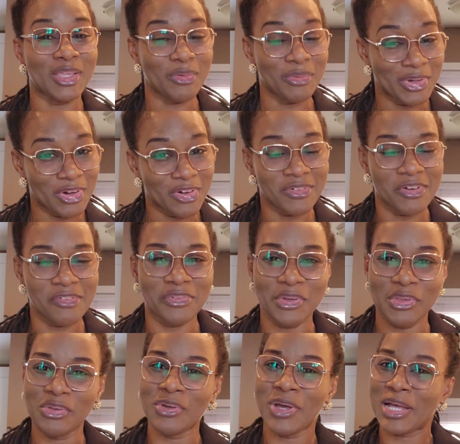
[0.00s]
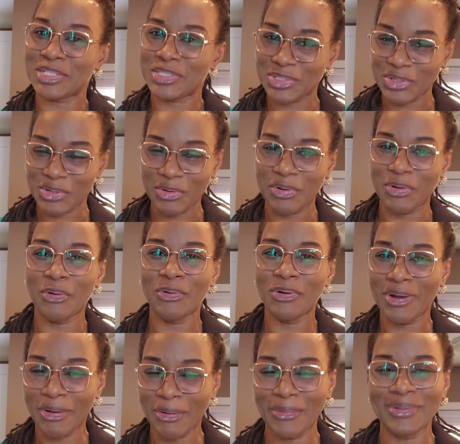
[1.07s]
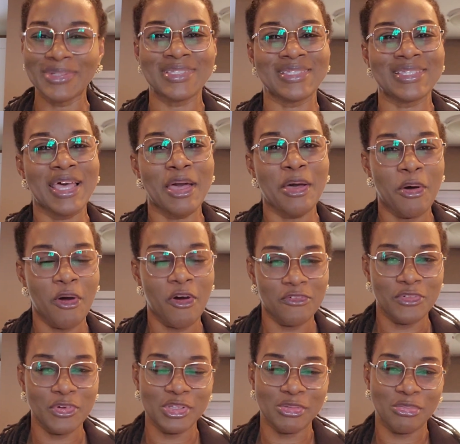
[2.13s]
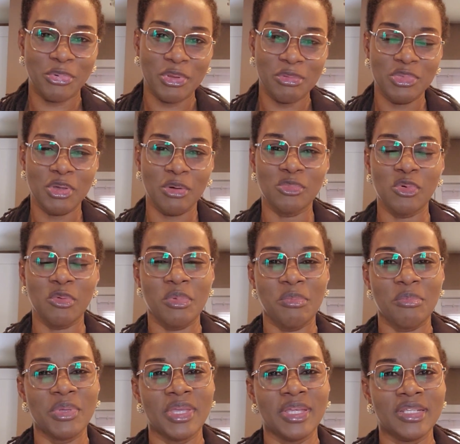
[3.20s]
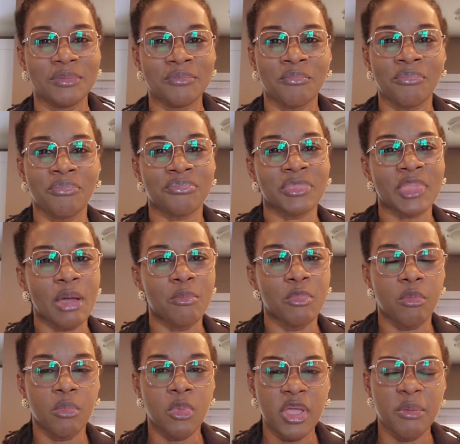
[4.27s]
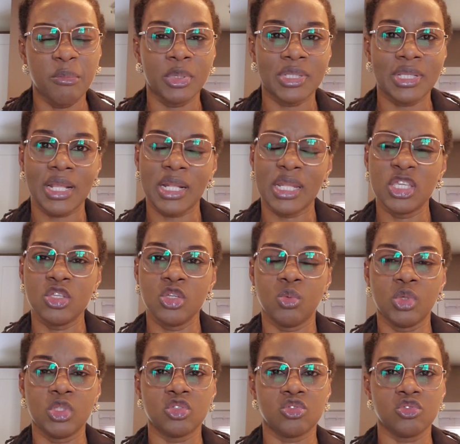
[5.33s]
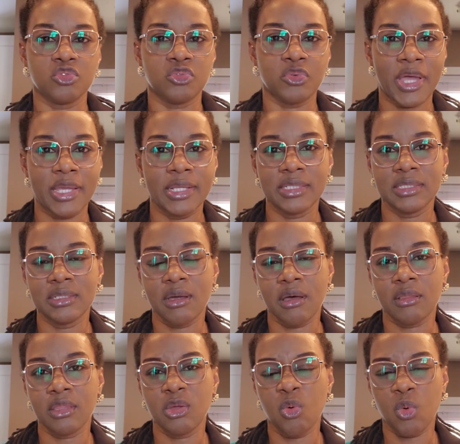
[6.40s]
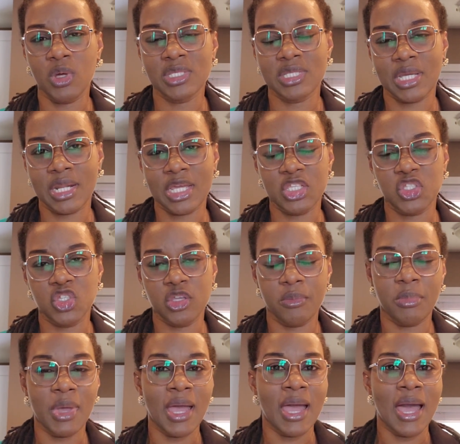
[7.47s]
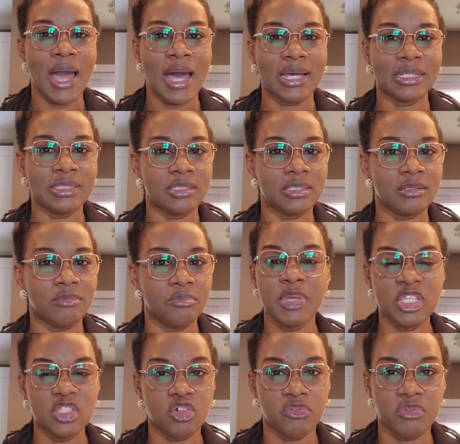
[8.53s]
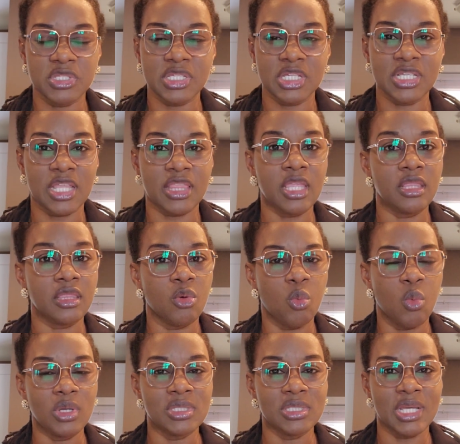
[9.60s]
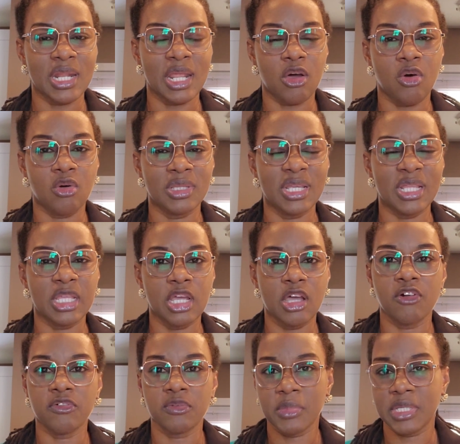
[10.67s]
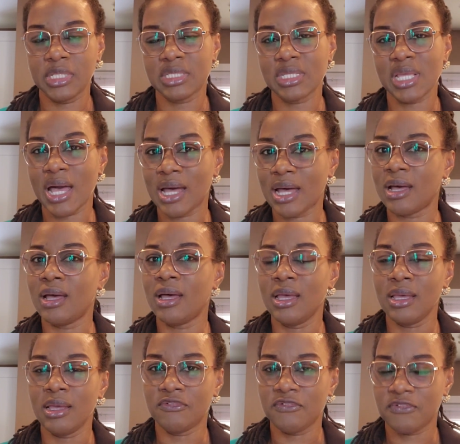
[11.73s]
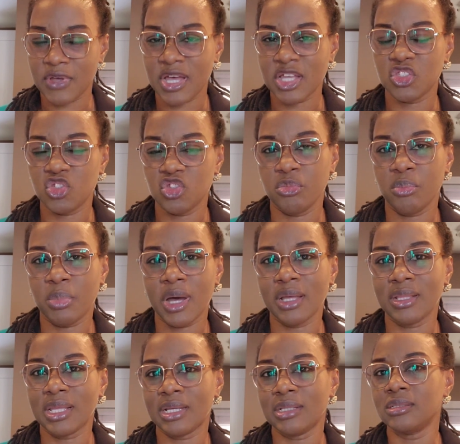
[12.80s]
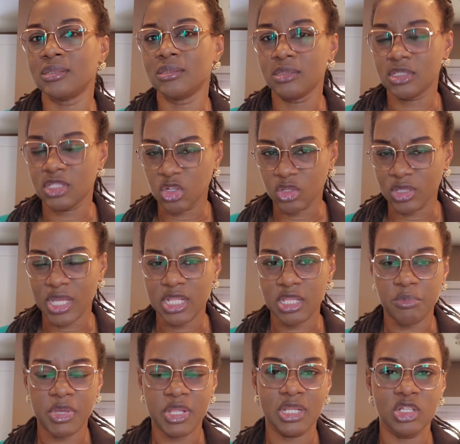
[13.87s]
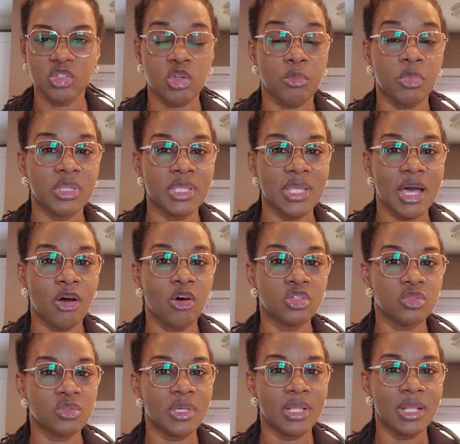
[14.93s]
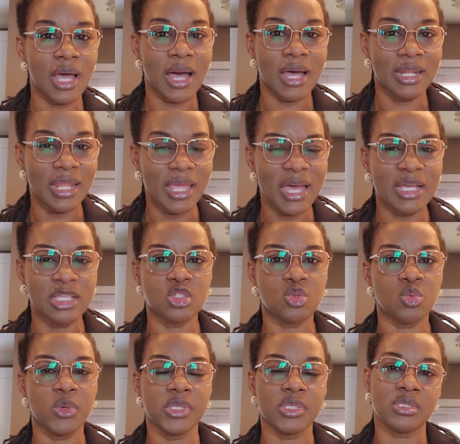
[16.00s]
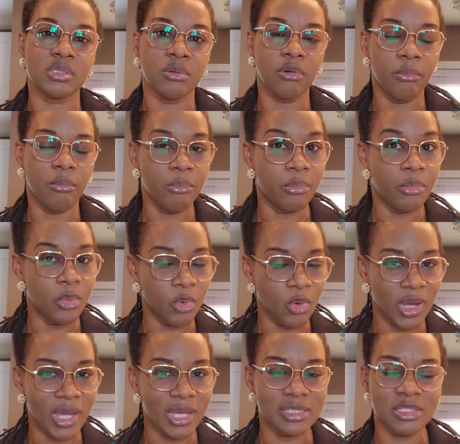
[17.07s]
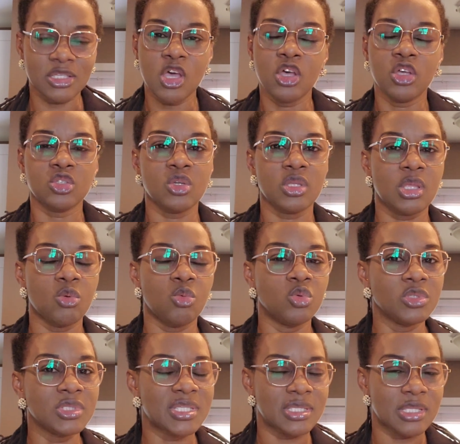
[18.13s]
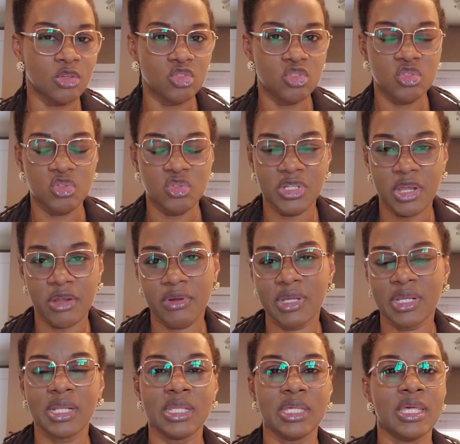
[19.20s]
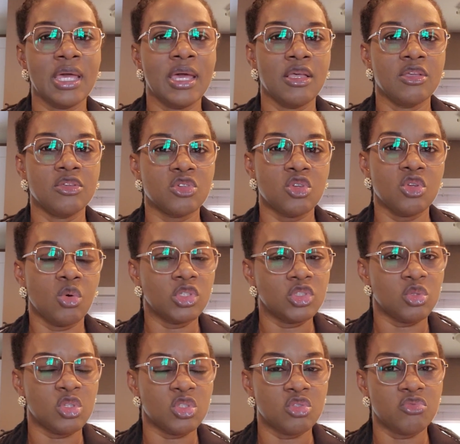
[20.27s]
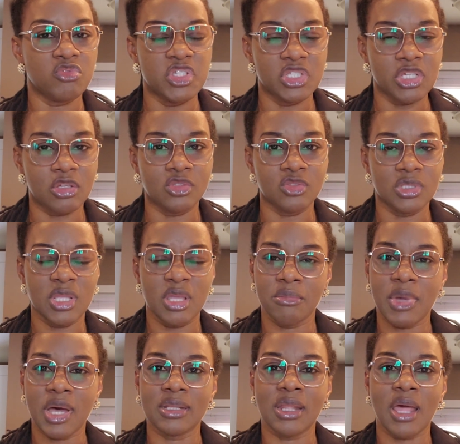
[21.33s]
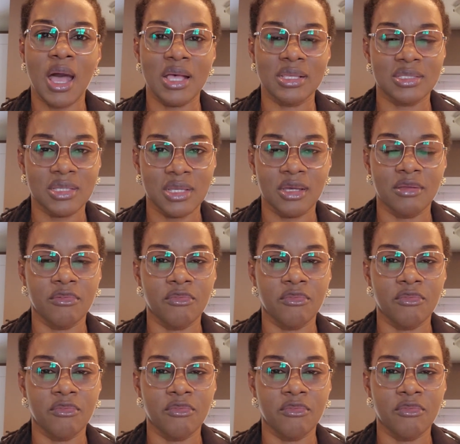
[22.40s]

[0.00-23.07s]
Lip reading: they will cover for you at your own cost. Of course, premium will be paid. But more importantly, you want to find the ones that are cheap. And based on research, I think the ones that are under the government are far cheaper than the other independent one, but they are also in alliance with brokers. So they won't sell to you directly. So you want to also reach out to them and ask